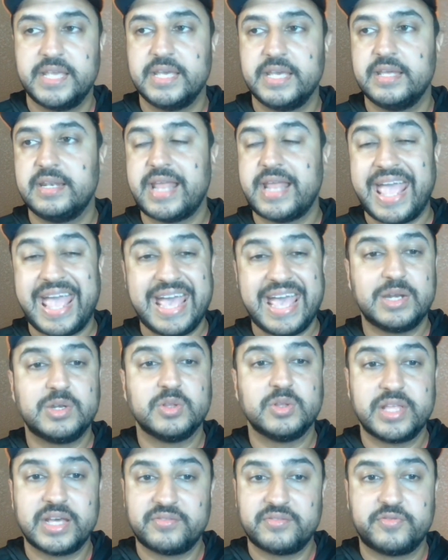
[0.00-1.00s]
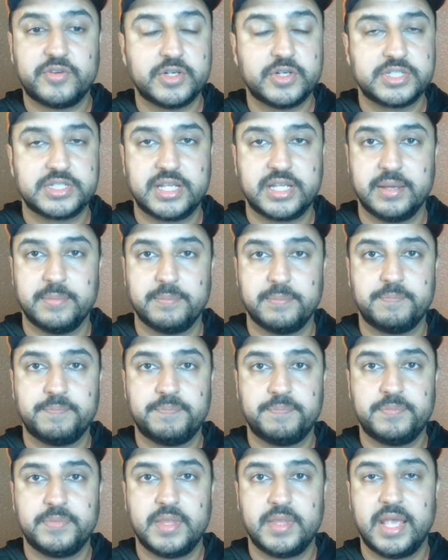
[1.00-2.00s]
can handle that first game
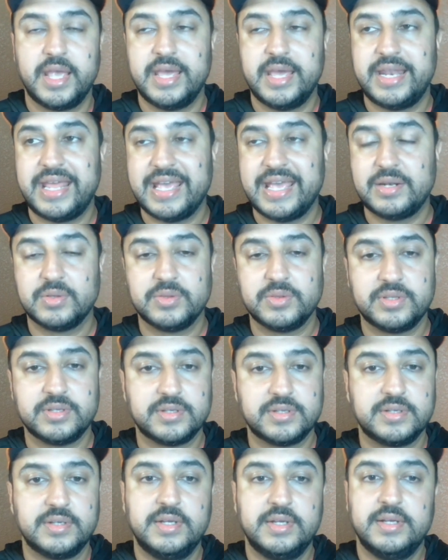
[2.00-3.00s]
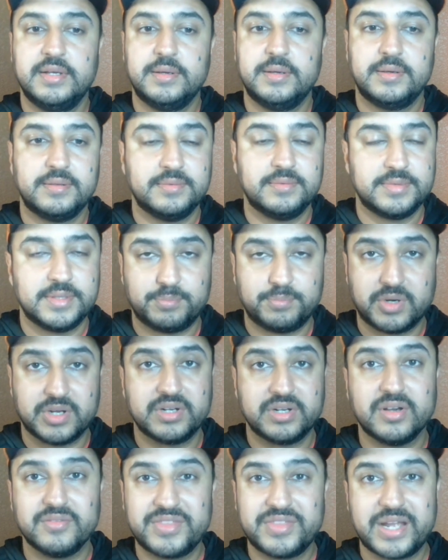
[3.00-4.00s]
and handle the
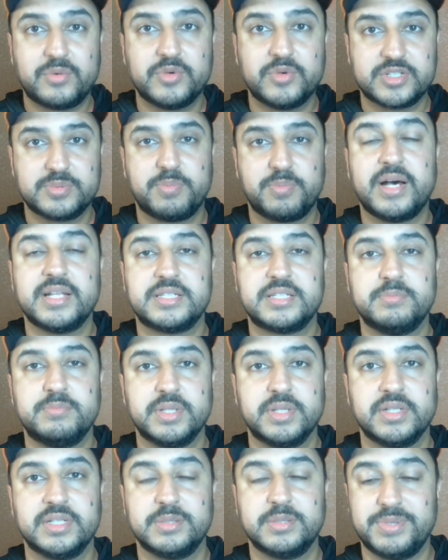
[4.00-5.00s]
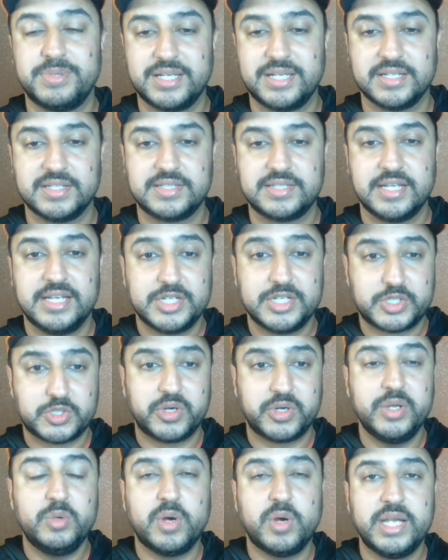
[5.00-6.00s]
brunt of that responsibility. Because
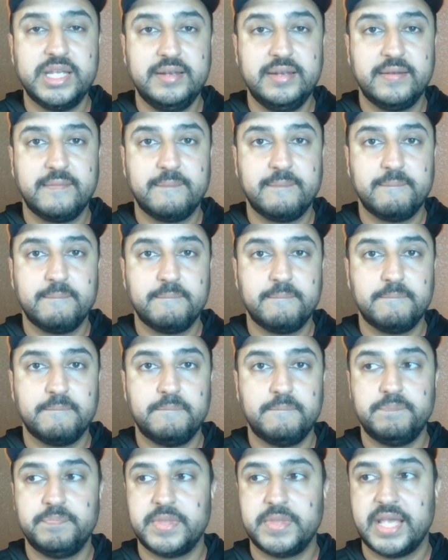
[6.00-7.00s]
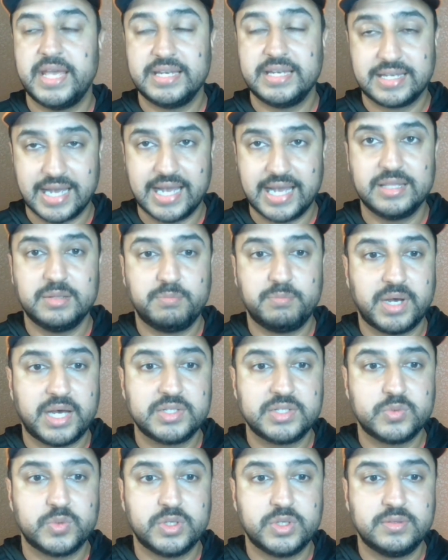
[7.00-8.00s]
Tre White and Kylan
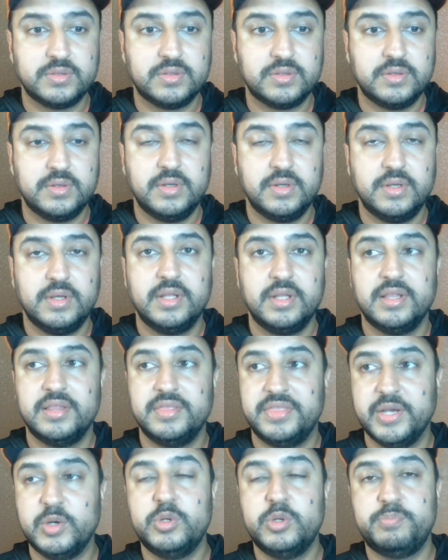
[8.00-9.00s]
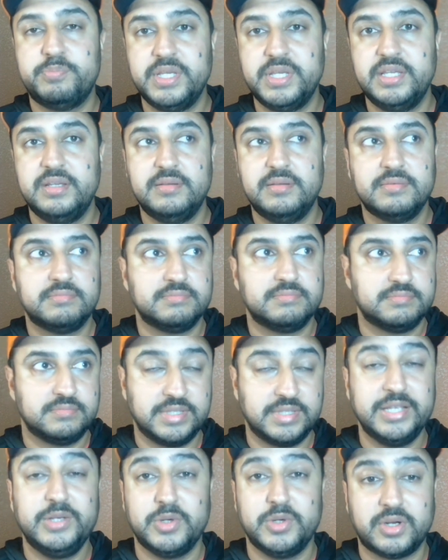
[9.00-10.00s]
Boswell,
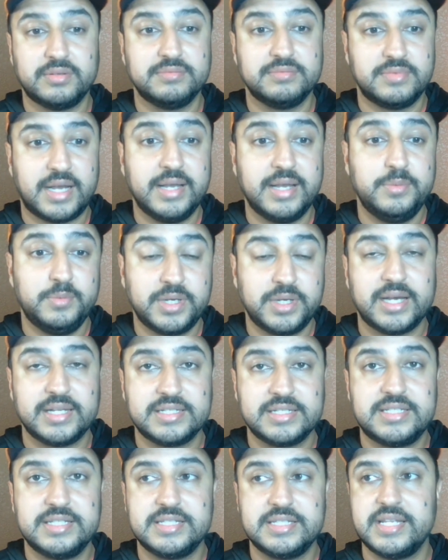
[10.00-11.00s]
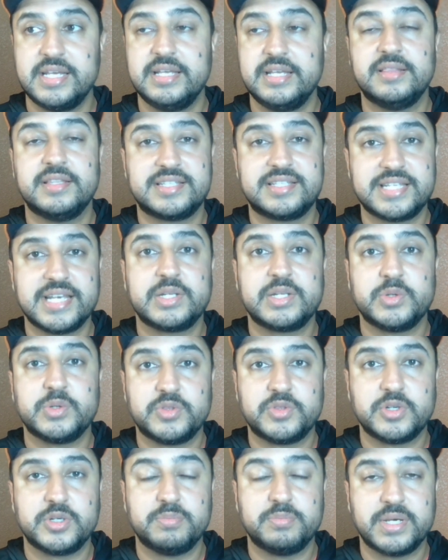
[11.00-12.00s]
I would honestly say the second
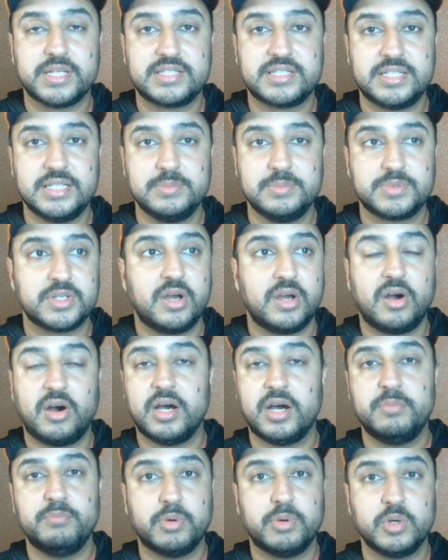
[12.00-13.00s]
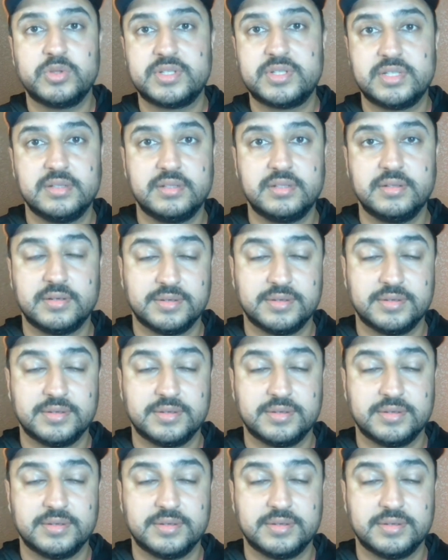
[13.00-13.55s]
or third best teams on both,